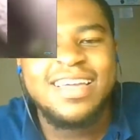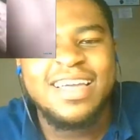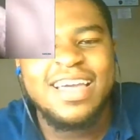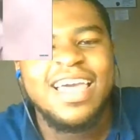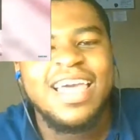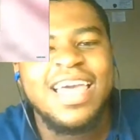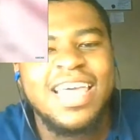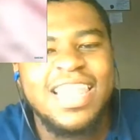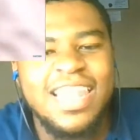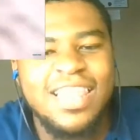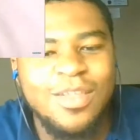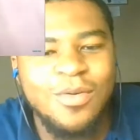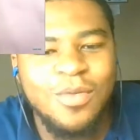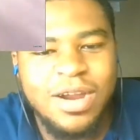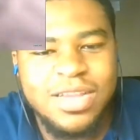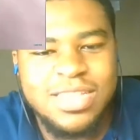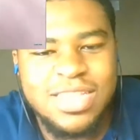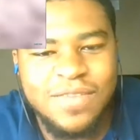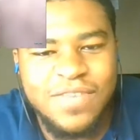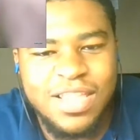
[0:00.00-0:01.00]
In other
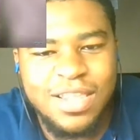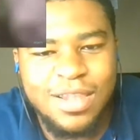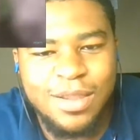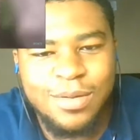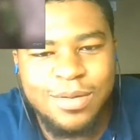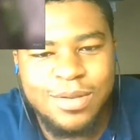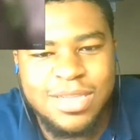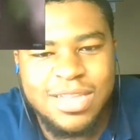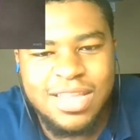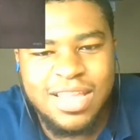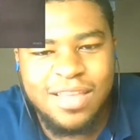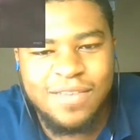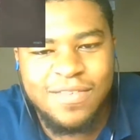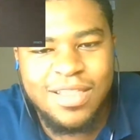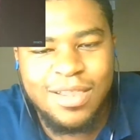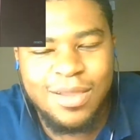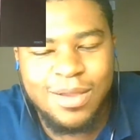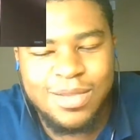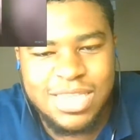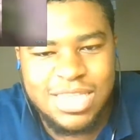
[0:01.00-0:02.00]
words, if he loses, if he
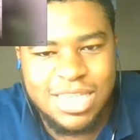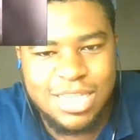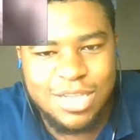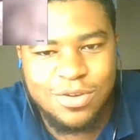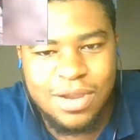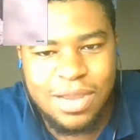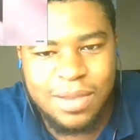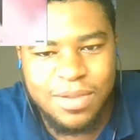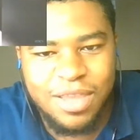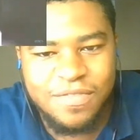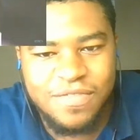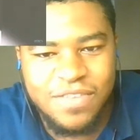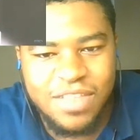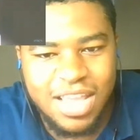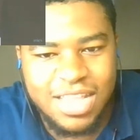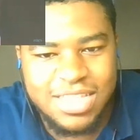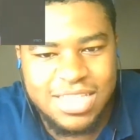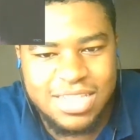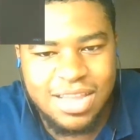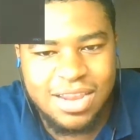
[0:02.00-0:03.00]
loses his grip, he feels like
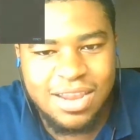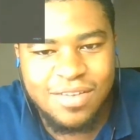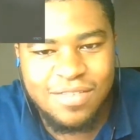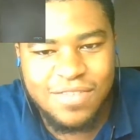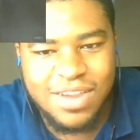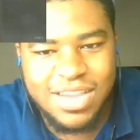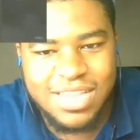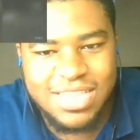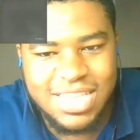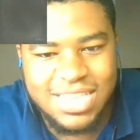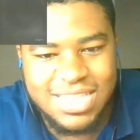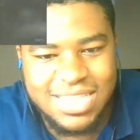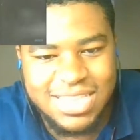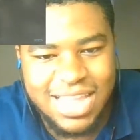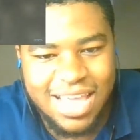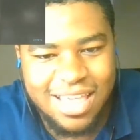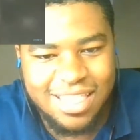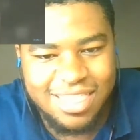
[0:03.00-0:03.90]
he's gonna reach his death.